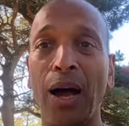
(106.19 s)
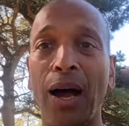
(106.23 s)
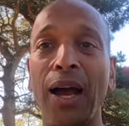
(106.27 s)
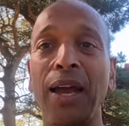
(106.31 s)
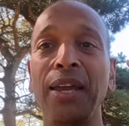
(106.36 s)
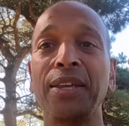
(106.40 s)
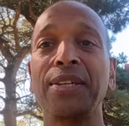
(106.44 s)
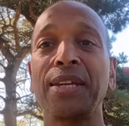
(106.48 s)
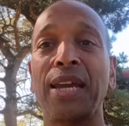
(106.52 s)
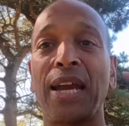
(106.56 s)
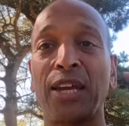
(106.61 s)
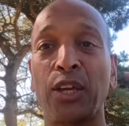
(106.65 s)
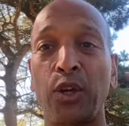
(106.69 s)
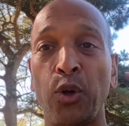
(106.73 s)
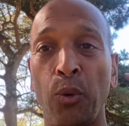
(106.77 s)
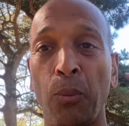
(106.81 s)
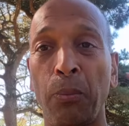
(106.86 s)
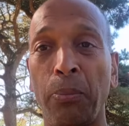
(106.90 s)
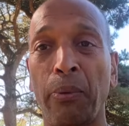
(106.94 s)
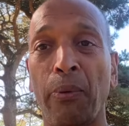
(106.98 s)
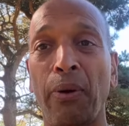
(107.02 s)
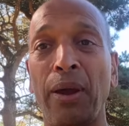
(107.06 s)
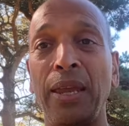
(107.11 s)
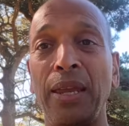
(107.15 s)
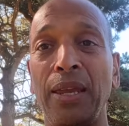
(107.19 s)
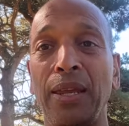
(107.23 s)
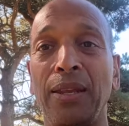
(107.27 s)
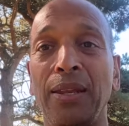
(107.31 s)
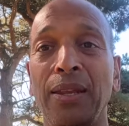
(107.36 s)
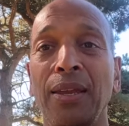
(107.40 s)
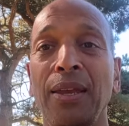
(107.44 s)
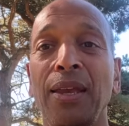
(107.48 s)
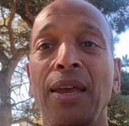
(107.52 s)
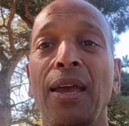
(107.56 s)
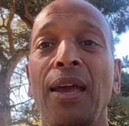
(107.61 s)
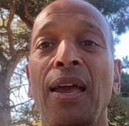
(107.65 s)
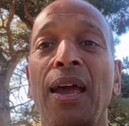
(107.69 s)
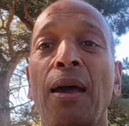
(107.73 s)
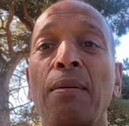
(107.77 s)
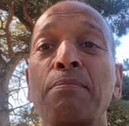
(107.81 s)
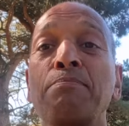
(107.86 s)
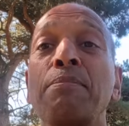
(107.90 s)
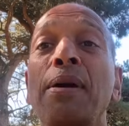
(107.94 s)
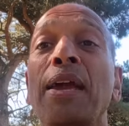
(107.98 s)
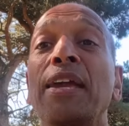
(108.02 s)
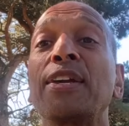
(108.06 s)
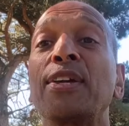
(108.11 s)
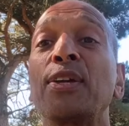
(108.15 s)
hijack your brain
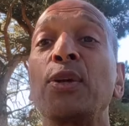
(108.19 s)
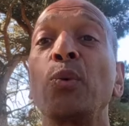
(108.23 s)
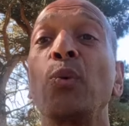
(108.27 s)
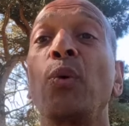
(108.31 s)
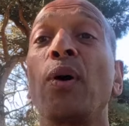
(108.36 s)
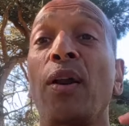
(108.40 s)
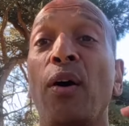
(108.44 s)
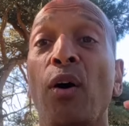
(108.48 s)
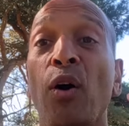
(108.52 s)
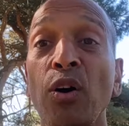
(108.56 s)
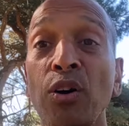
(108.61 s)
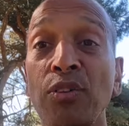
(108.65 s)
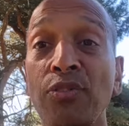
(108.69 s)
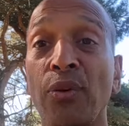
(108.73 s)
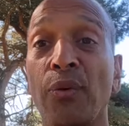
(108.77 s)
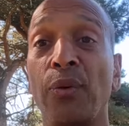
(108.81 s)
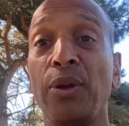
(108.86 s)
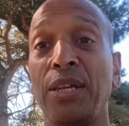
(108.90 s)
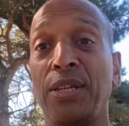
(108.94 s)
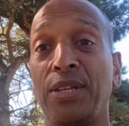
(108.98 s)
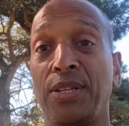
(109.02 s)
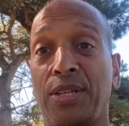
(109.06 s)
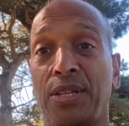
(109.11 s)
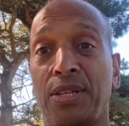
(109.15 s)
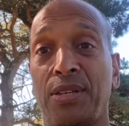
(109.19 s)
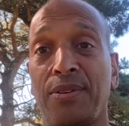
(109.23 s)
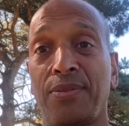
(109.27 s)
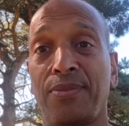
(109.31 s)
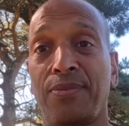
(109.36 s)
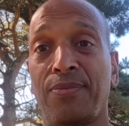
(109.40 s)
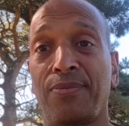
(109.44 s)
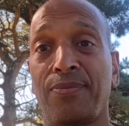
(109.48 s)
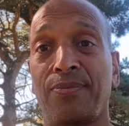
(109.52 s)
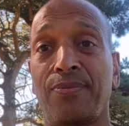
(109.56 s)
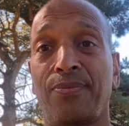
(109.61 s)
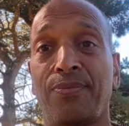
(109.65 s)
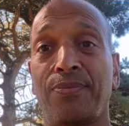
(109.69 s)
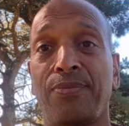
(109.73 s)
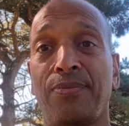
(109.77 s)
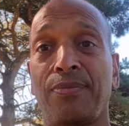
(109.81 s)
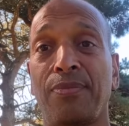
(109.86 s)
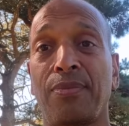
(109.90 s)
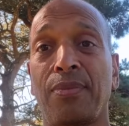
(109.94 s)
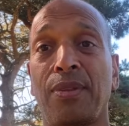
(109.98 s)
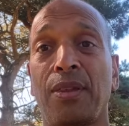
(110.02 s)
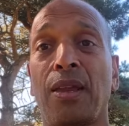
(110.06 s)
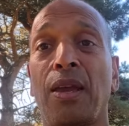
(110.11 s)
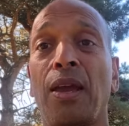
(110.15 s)
and make you want to overeat
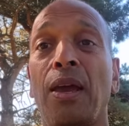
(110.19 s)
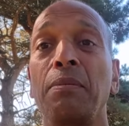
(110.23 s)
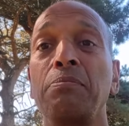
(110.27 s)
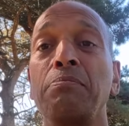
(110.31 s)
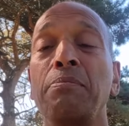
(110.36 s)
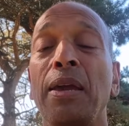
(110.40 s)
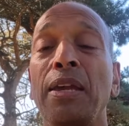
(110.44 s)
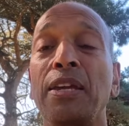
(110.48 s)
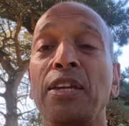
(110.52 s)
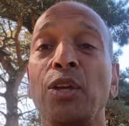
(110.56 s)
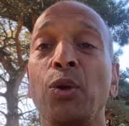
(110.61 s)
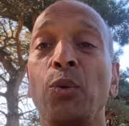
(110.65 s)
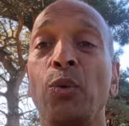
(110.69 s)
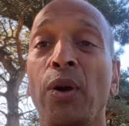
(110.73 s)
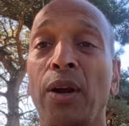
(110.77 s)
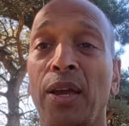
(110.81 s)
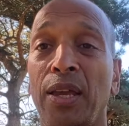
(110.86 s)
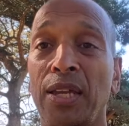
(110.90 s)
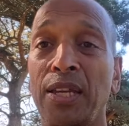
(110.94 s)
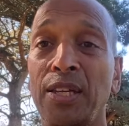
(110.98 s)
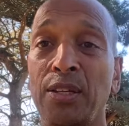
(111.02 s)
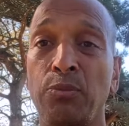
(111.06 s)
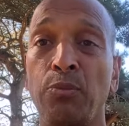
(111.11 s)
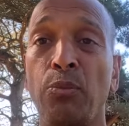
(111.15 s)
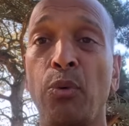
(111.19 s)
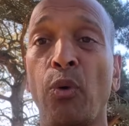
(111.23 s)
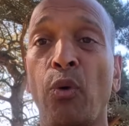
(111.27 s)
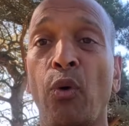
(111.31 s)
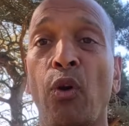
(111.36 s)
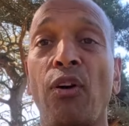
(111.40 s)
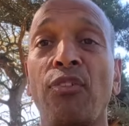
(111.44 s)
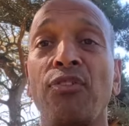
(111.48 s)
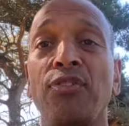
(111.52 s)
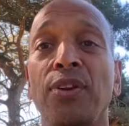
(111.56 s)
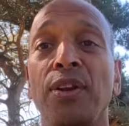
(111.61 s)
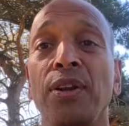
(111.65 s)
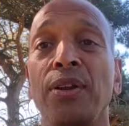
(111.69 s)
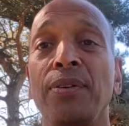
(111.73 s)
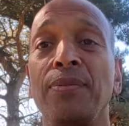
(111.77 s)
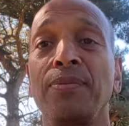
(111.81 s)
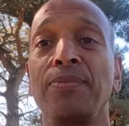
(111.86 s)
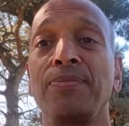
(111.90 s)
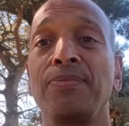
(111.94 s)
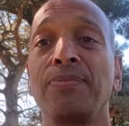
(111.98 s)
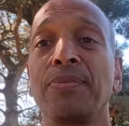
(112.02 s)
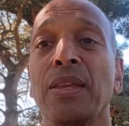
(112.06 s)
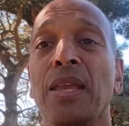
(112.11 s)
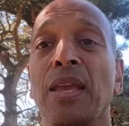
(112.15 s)
and make you want to eat more often.
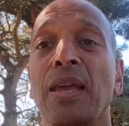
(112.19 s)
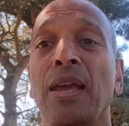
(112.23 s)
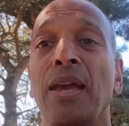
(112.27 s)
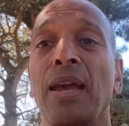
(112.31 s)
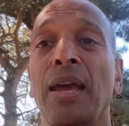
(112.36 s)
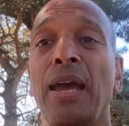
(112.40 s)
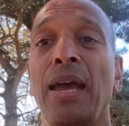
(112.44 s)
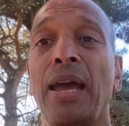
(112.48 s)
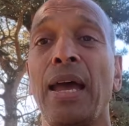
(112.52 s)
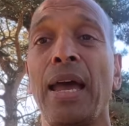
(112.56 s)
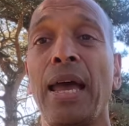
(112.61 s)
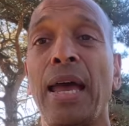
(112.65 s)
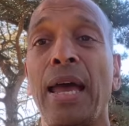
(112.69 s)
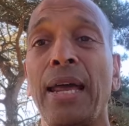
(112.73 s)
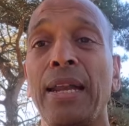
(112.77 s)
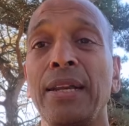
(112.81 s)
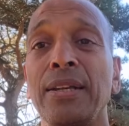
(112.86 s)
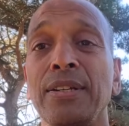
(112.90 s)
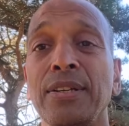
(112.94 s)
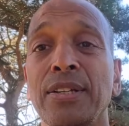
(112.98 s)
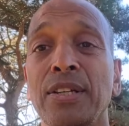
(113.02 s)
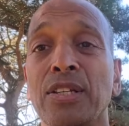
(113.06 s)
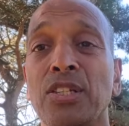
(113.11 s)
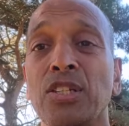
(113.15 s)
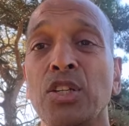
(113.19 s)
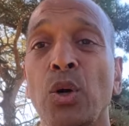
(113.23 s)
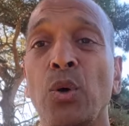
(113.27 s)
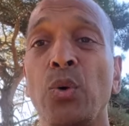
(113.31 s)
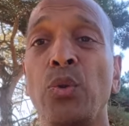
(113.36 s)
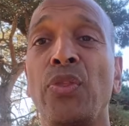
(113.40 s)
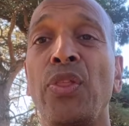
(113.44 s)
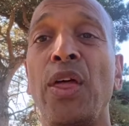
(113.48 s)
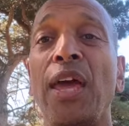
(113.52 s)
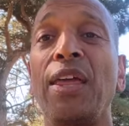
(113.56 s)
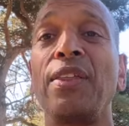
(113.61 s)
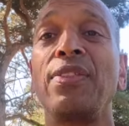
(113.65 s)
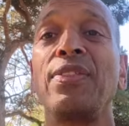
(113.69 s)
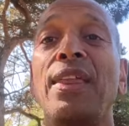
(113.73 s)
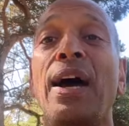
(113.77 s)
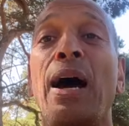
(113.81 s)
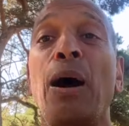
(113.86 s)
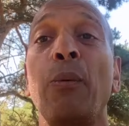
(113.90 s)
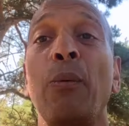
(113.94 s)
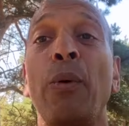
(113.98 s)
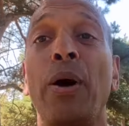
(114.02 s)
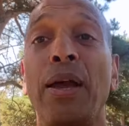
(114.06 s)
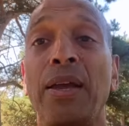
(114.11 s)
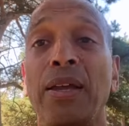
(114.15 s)
And so then
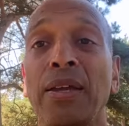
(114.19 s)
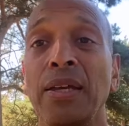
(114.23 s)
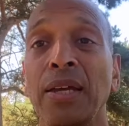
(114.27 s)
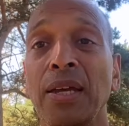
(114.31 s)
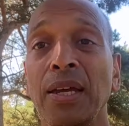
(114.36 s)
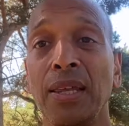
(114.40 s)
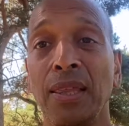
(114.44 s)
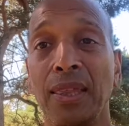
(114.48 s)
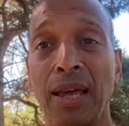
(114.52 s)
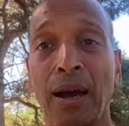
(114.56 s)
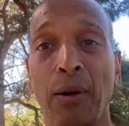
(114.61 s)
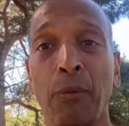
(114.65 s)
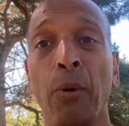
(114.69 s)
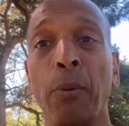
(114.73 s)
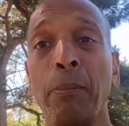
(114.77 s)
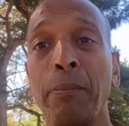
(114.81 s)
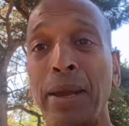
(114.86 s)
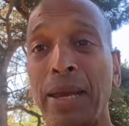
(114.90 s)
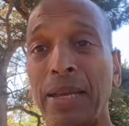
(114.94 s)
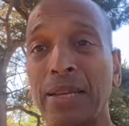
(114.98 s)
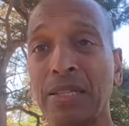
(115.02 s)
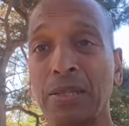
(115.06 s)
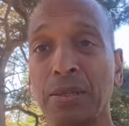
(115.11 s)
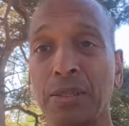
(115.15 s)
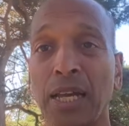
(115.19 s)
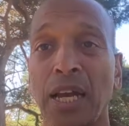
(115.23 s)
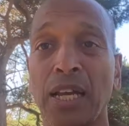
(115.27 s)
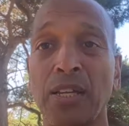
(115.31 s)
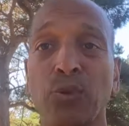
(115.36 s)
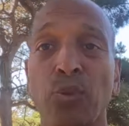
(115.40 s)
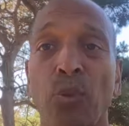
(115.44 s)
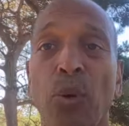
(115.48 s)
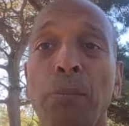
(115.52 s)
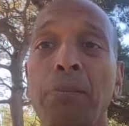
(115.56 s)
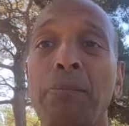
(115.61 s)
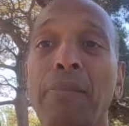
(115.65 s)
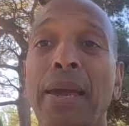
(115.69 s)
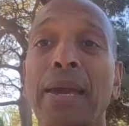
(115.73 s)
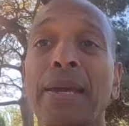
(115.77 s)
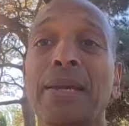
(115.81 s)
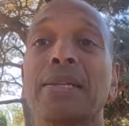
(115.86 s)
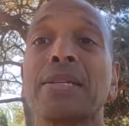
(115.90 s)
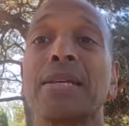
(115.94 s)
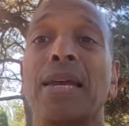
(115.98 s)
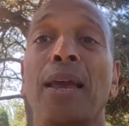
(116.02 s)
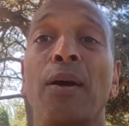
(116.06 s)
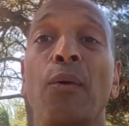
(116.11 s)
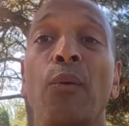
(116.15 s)
that's what
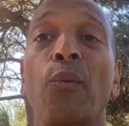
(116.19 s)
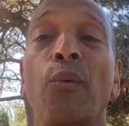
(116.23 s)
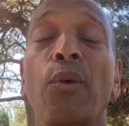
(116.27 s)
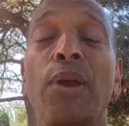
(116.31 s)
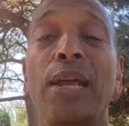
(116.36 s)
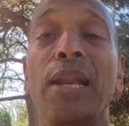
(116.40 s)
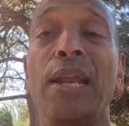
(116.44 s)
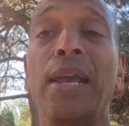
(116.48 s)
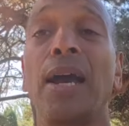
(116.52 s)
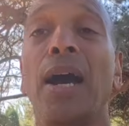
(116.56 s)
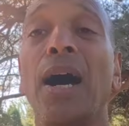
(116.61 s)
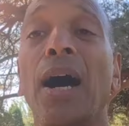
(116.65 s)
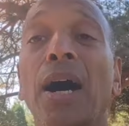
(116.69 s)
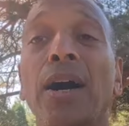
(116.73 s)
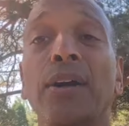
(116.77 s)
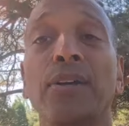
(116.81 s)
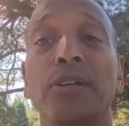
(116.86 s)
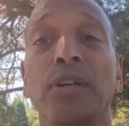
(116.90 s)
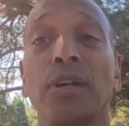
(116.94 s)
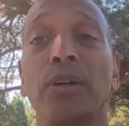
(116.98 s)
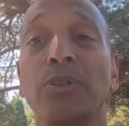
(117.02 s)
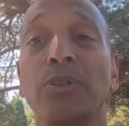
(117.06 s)
makes it really hard to